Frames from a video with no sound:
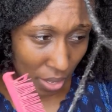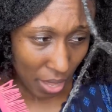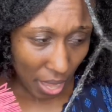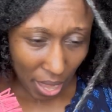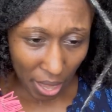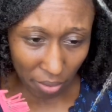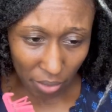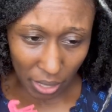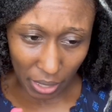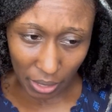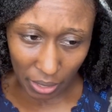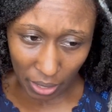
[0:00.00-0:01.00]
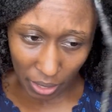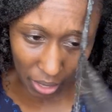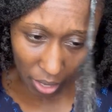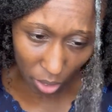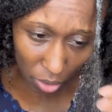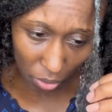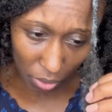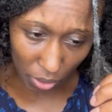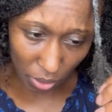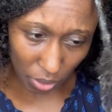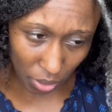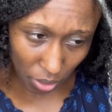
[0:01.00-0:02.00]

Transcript: have anything else.